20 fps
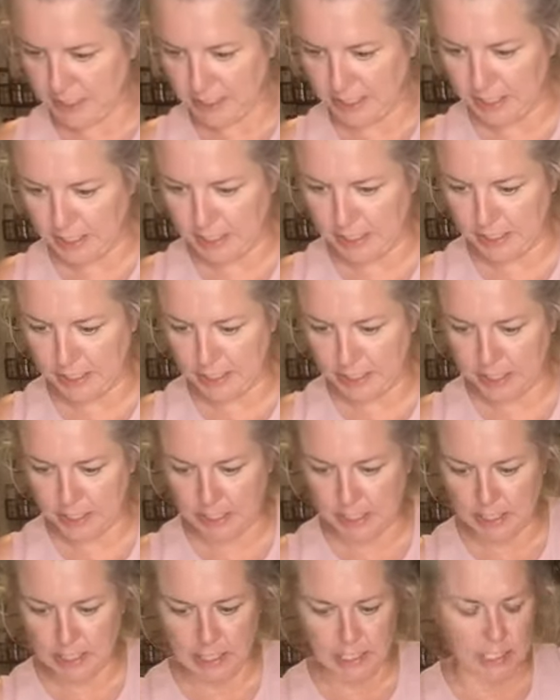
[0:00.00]
going to need,
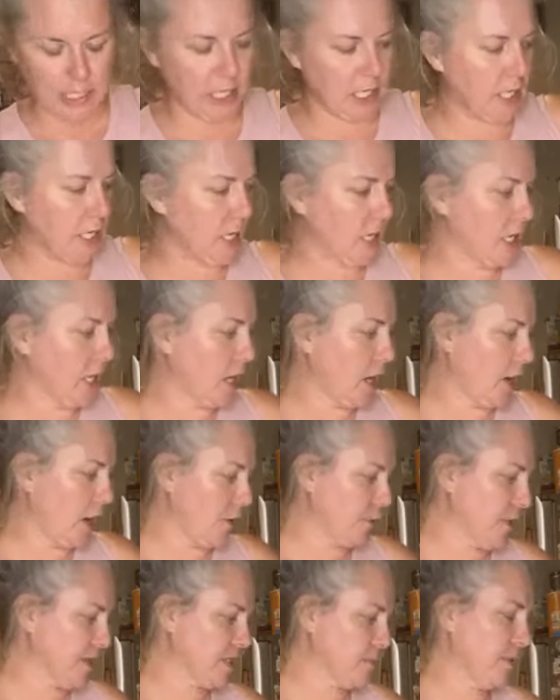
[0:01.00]

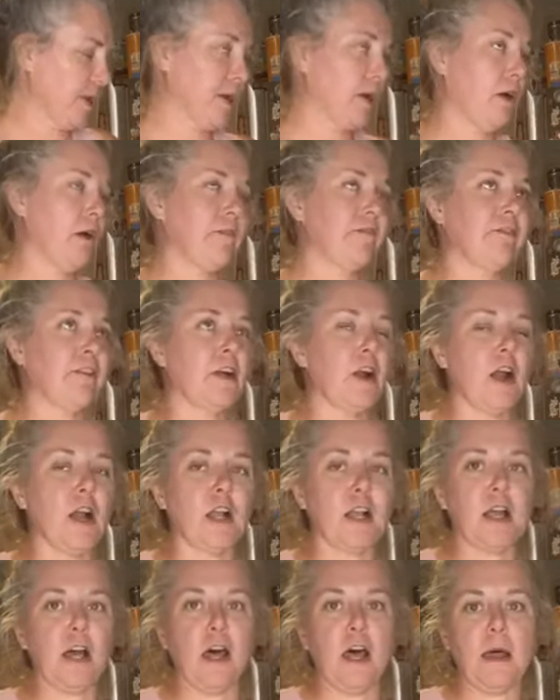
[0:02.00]
her recipe called for
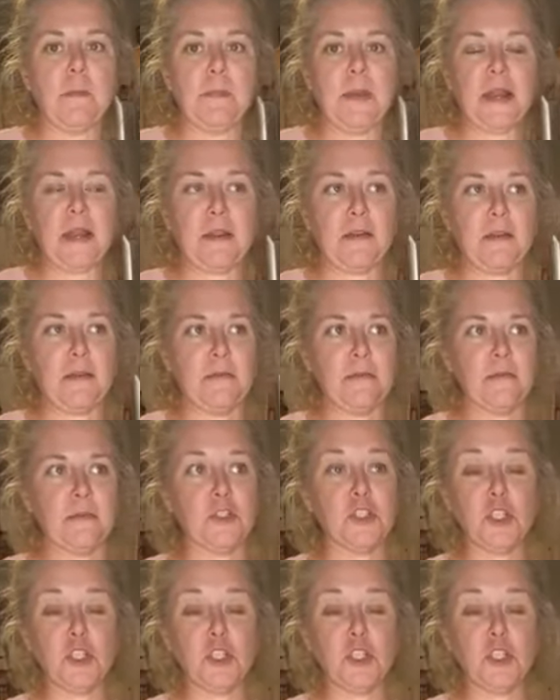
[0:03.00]
a cup and a